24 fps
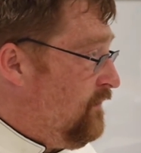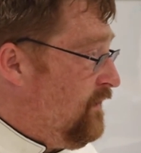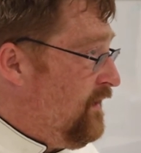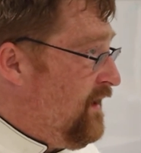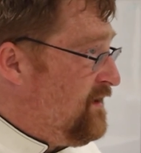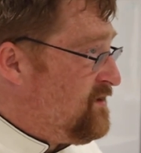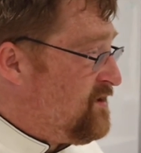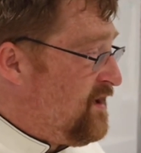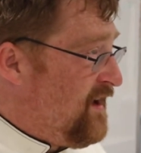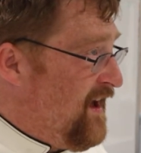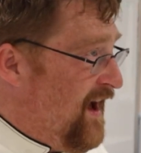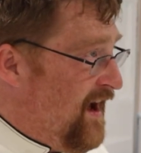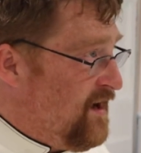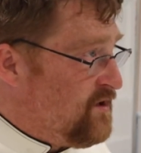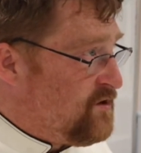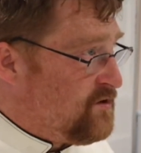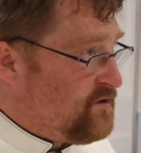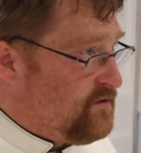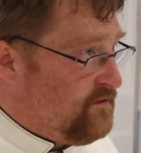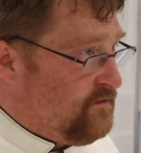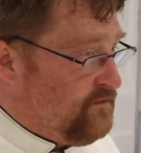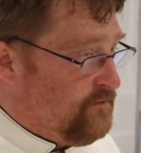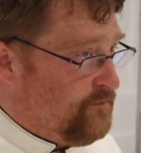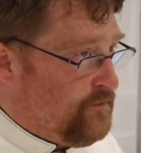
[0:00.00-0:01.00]
and
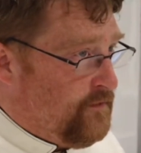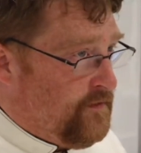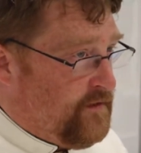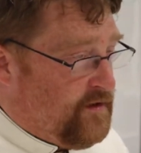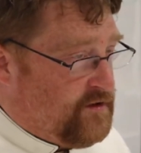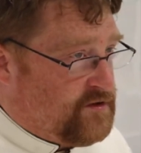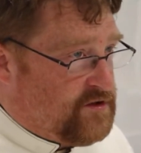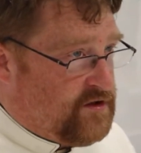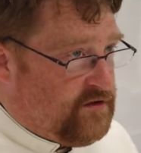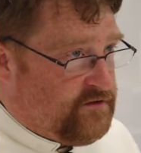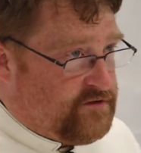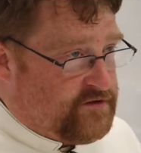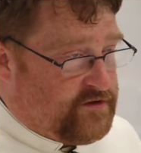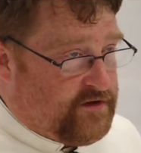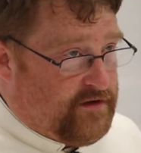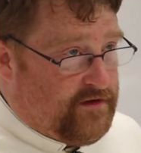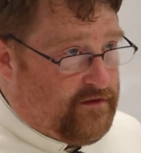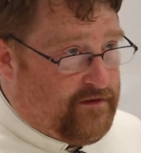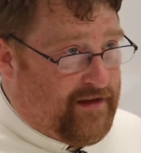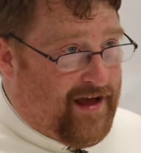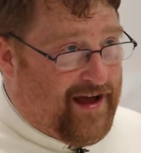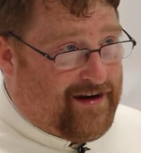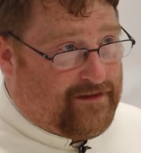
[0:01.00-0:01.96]
education for their children.